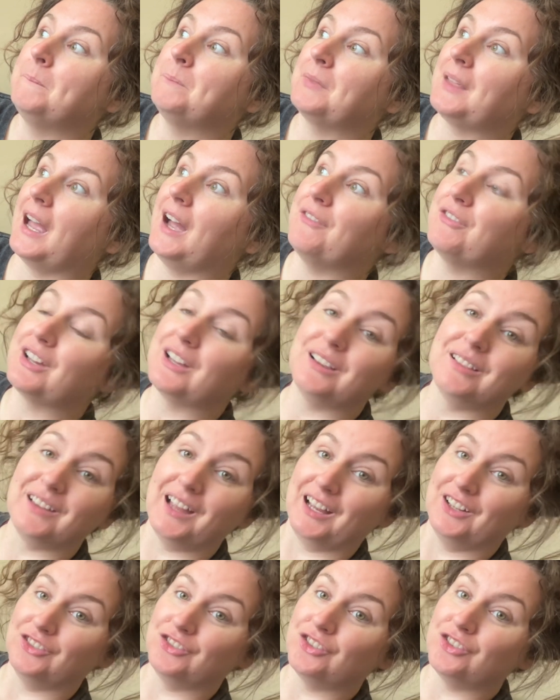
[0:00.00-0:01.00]
have
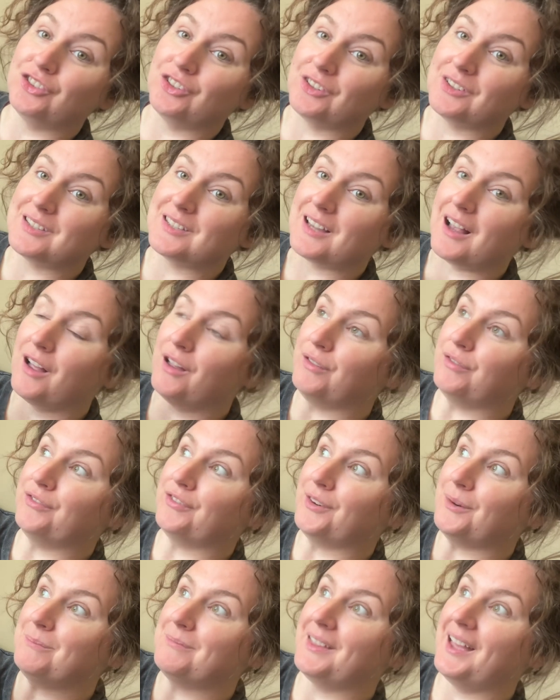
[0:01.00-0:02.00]
cleansed yourself
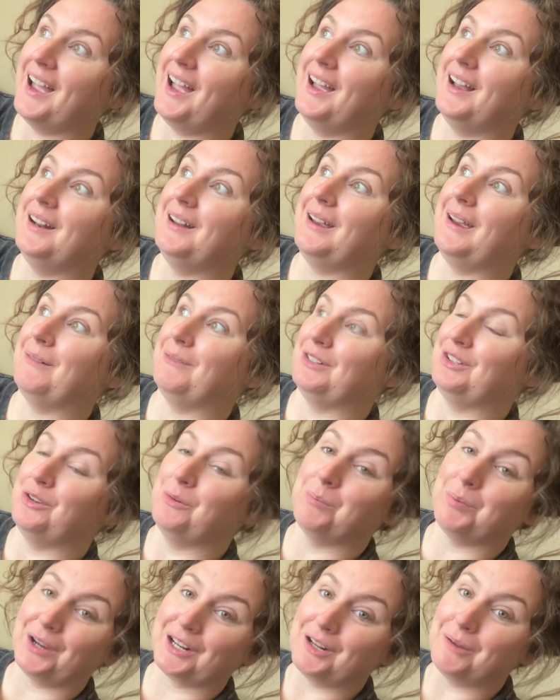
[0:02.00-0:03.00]
from that, and when you
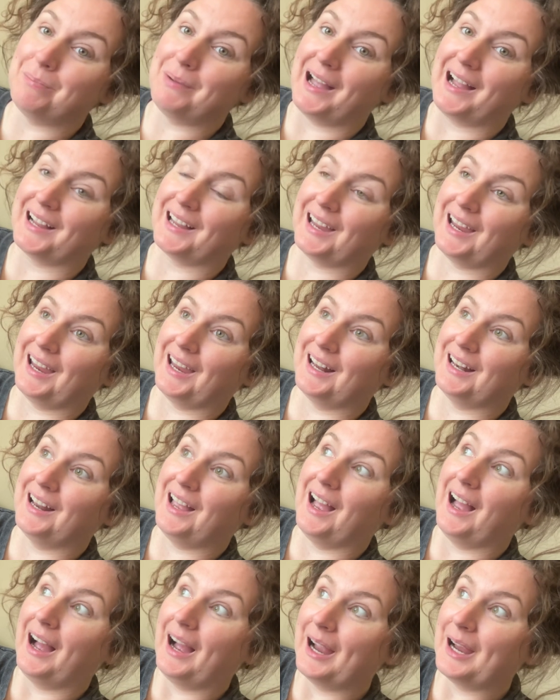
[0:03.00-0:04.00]
bring it back in,
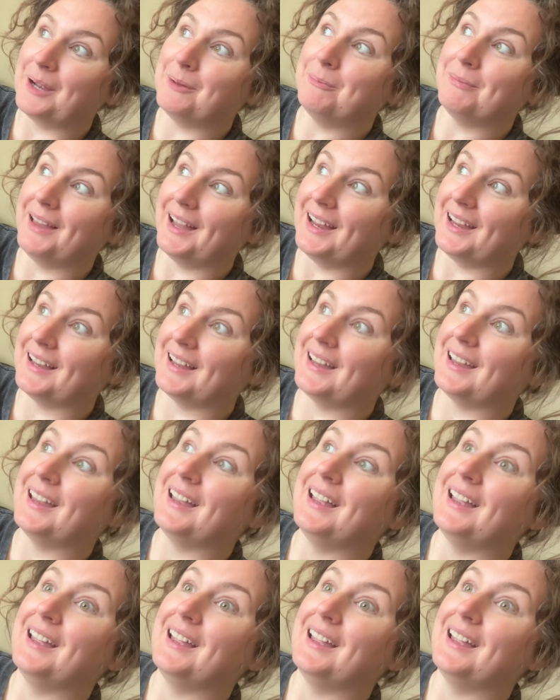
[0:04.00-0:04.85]
I am like,